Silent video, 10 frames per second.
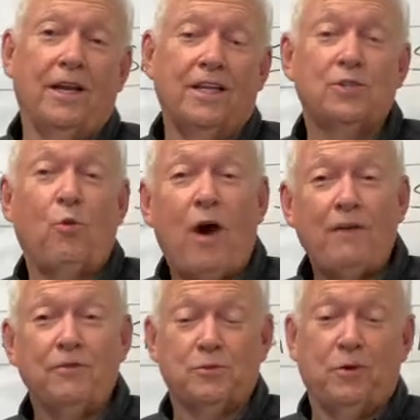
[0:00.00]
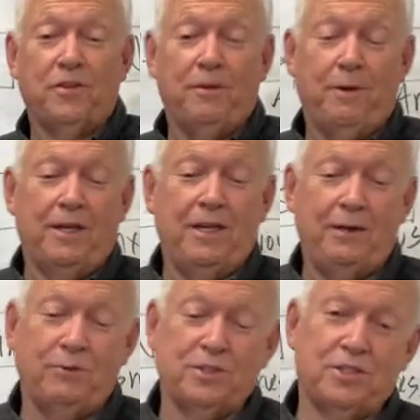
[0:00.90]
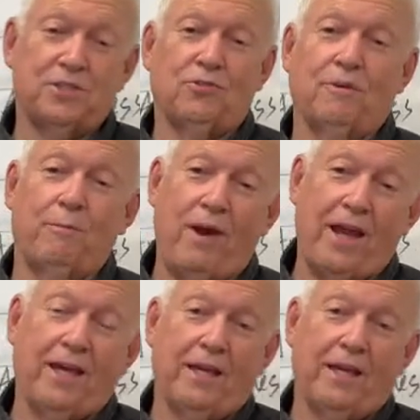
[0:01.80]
and his wife was with him, and he was sort of bragging.